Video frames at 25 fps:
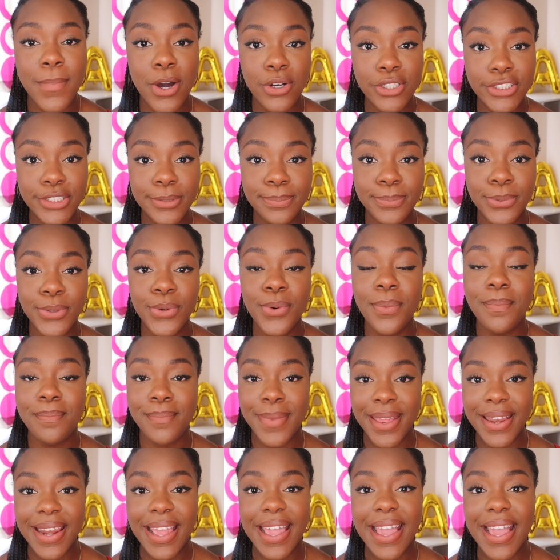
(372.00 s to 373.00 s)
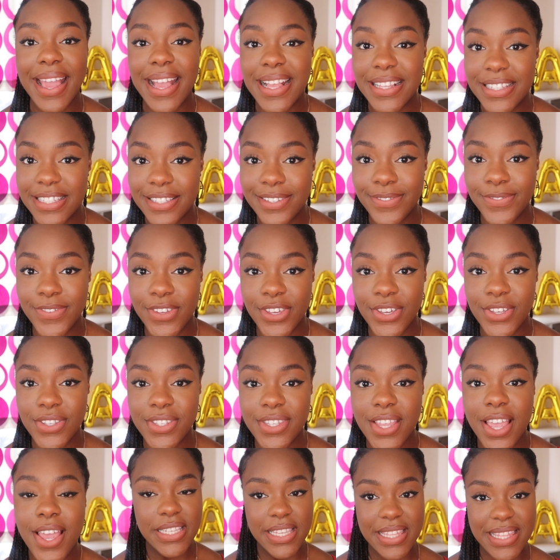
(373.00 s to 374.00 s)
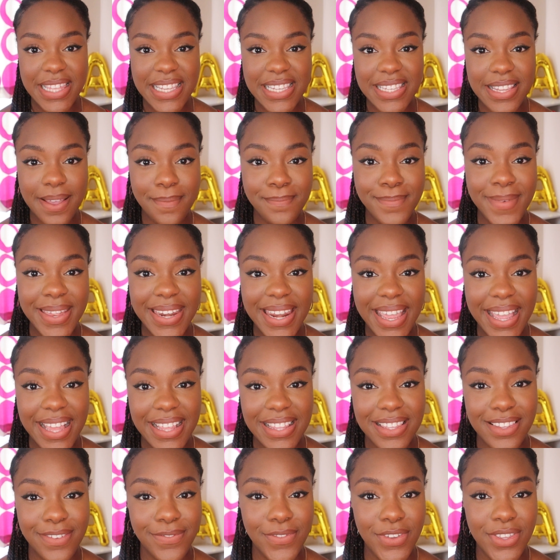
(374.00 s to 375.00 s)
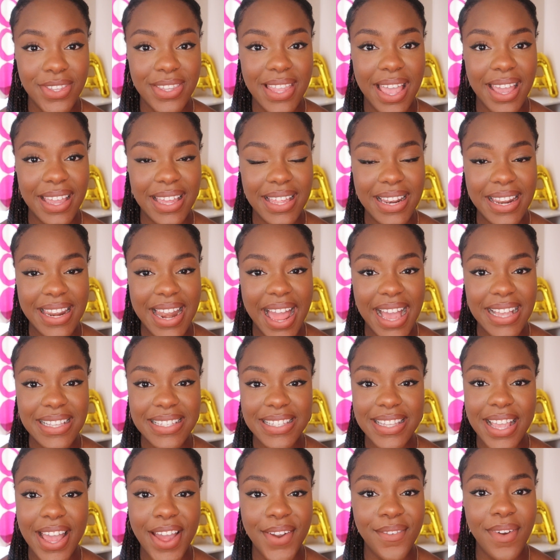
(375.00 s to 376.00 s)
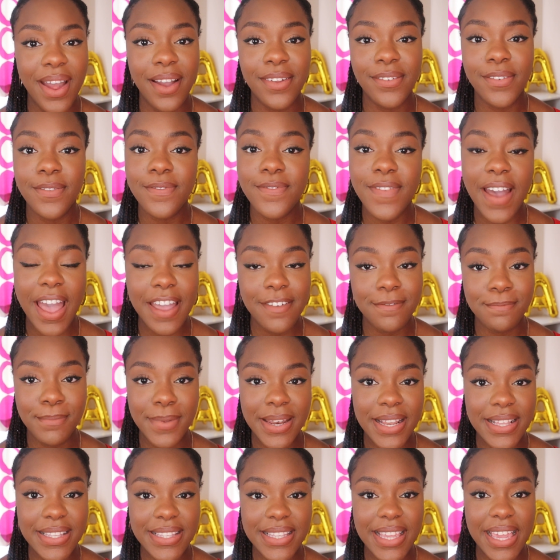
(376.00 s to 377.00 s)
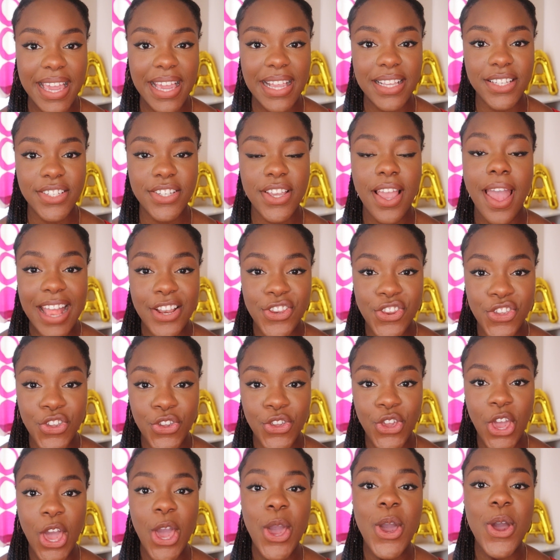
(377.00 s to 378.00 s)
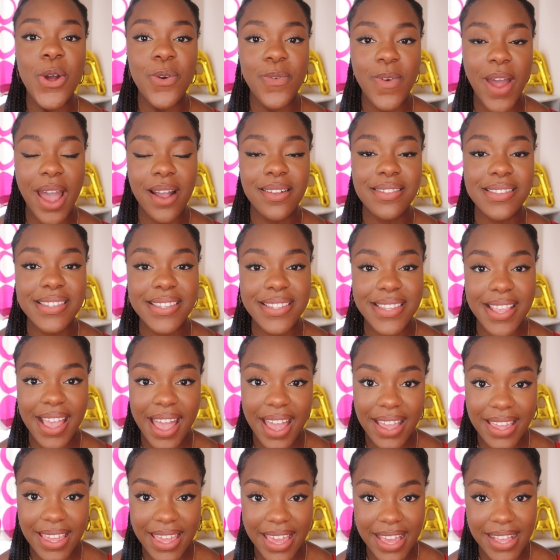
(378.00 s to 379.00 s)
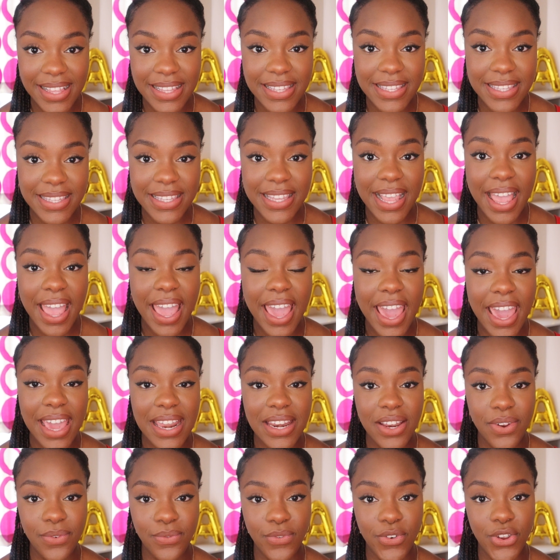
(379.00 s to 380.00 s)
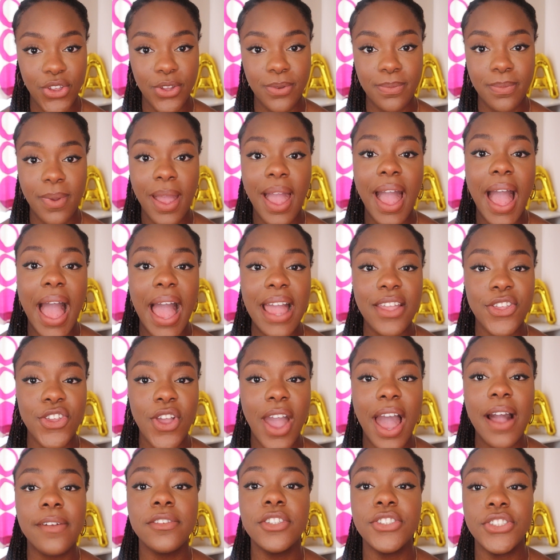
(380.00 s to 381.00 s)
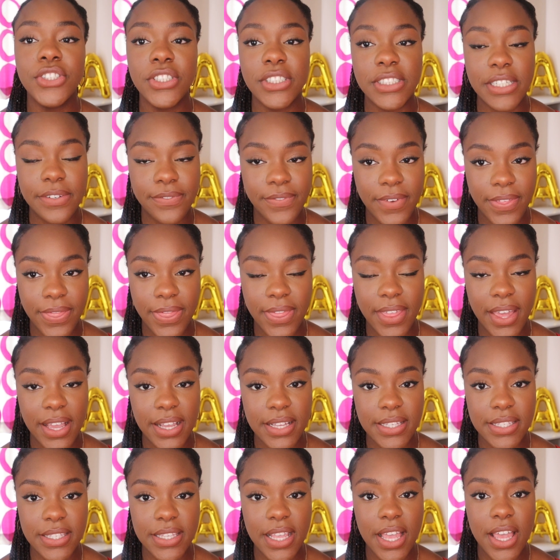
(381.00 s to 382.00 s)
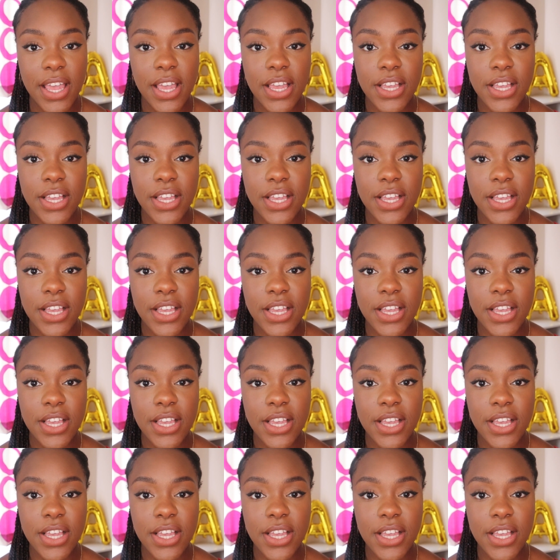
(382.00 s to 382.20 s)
multiple mini interviews. So these are mini interviews that last around 5 minutes each, and you go around circuits in a room and you have to do different things.